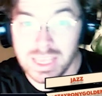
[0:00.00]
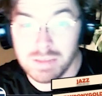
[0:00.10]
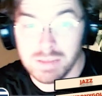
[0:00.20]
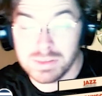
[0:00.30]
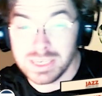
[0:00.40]

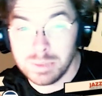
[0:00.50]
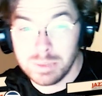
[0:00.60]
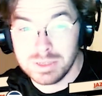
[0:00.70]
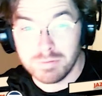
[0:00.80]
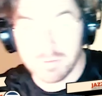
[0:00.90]
if the
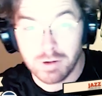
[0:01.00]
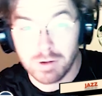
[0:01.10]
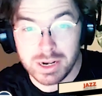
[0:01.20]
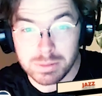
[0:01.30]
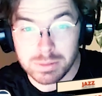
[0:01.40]
team's in
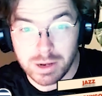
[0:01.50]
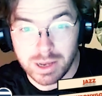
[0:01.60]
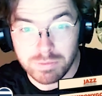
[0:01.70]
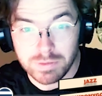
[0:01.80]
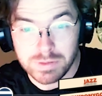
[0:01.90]
front
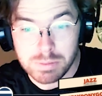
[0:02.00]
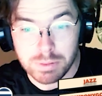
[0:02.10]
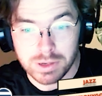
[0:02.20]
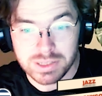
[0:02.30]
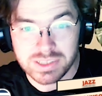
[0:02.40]
by 50
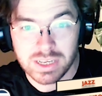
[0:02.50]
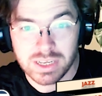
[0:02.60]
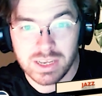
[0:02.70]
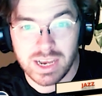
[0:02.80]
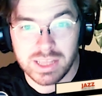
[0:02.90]
points,
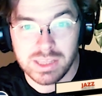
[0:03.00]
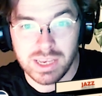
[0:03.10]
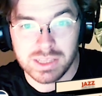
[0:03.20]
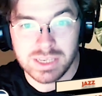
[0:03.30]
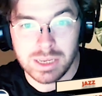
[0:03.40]

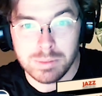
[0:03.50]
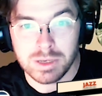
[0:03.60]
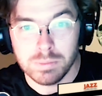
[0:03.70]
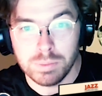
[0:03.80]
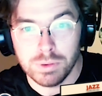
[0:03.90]
the other team
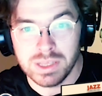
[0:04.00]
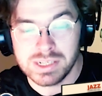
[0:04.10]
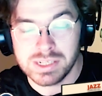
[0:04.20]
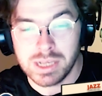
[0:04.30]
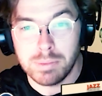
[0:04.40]
can put their
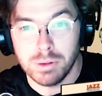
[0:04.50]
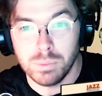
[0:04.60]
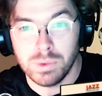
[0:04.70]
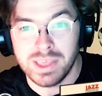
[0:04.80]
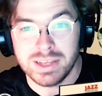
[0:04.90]
sub
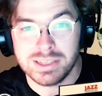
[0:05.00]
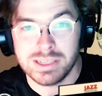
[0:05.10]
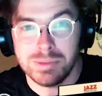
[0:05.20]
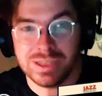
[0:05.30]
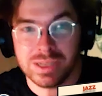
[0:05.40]
on without
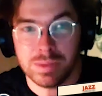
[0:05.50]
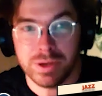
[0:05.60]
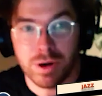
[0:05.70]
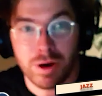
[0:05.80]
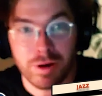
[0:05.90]
subbing
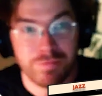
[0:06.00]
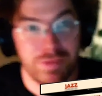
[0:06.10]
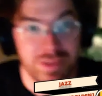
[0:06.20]
someone off.